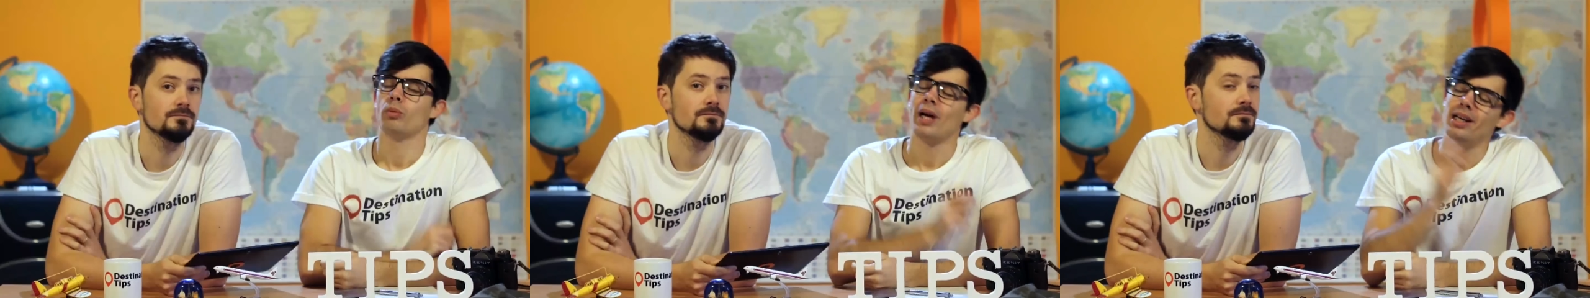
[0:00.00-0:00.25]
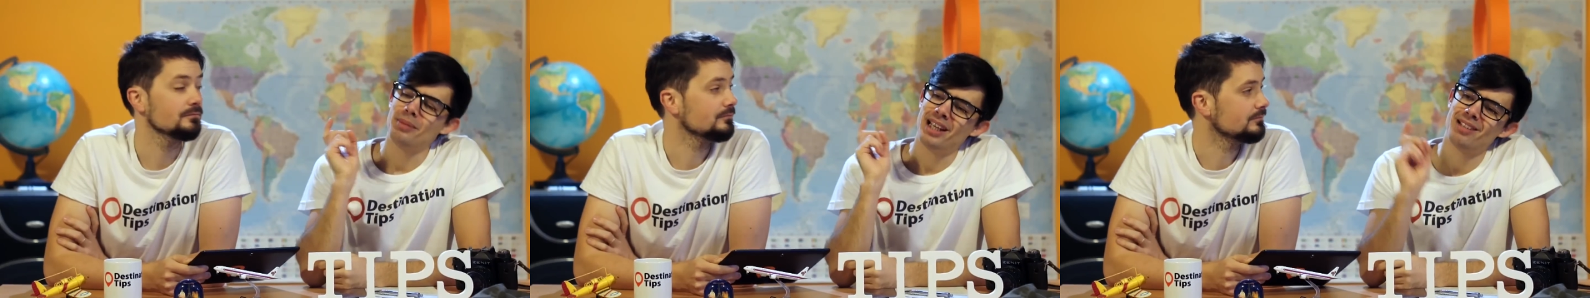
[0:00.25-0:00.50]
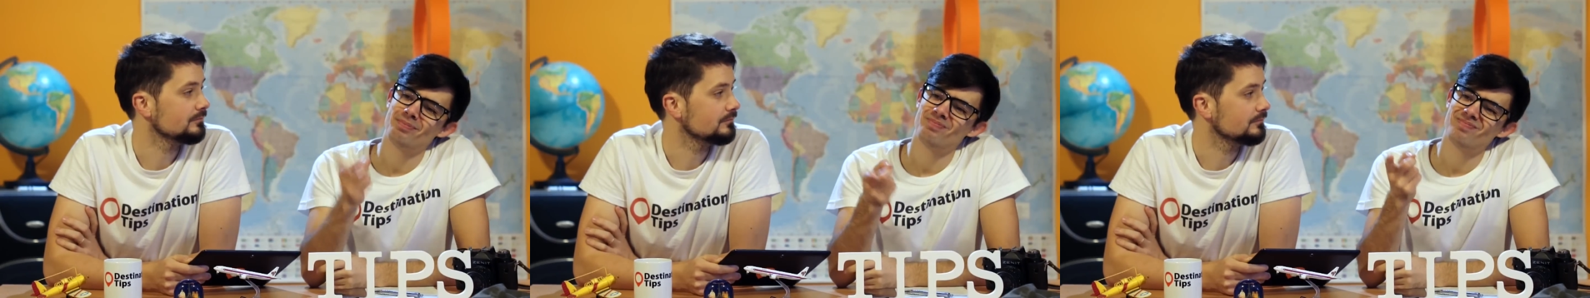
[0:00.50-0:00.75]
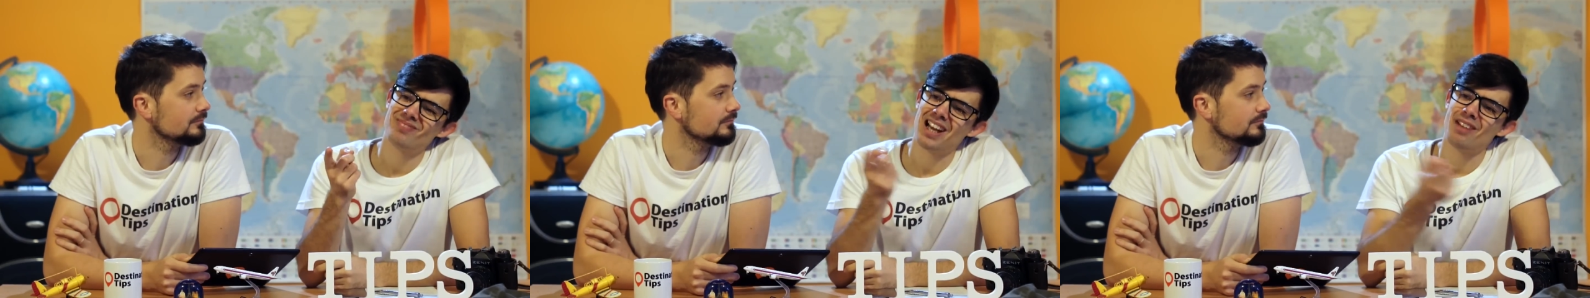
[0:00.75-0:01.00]
Speaker 1: Wait a minute,
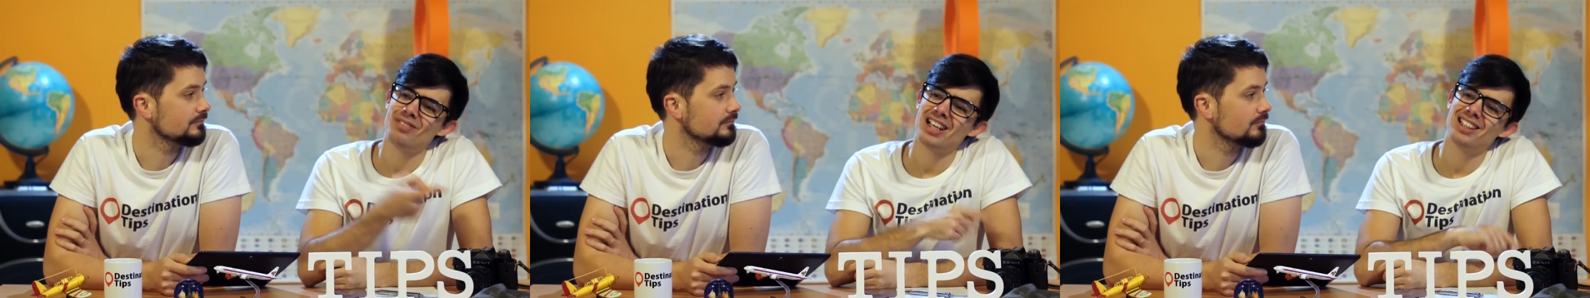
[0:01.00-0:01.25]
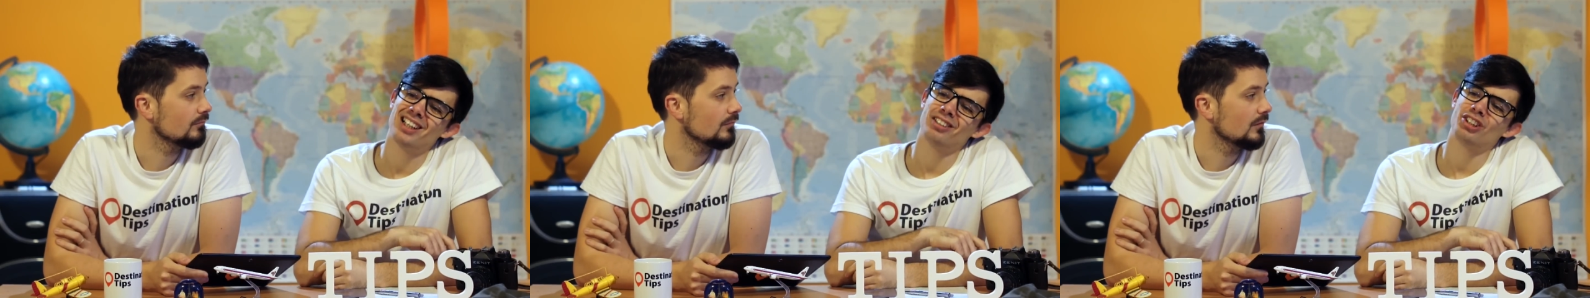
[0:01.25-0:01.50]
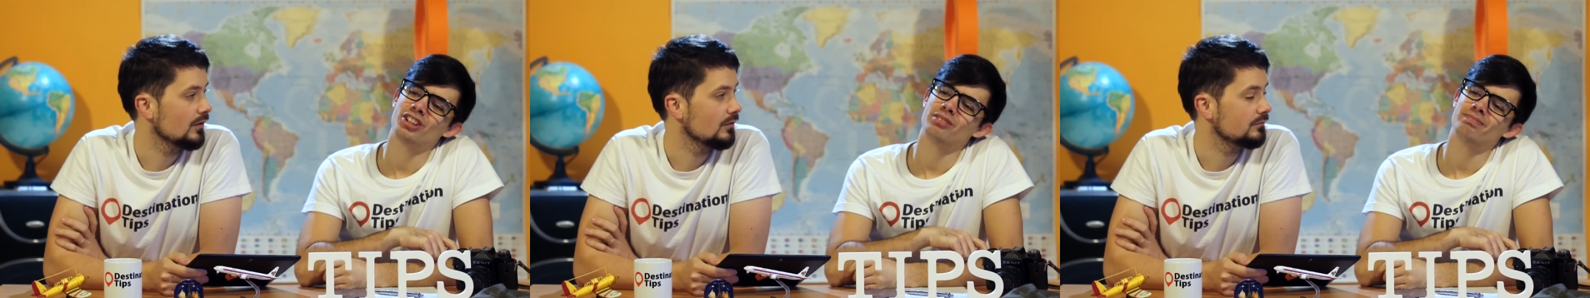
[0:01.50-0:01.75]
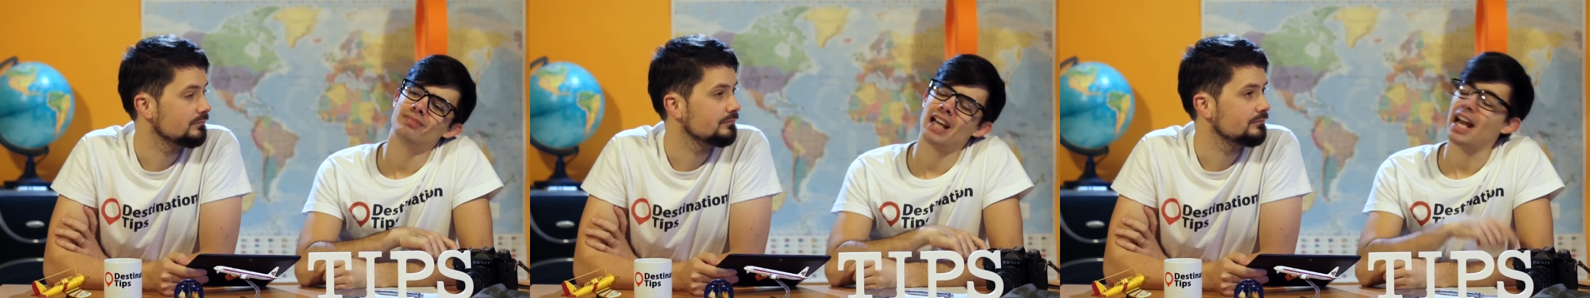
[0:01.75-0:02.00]
I haven't had lunch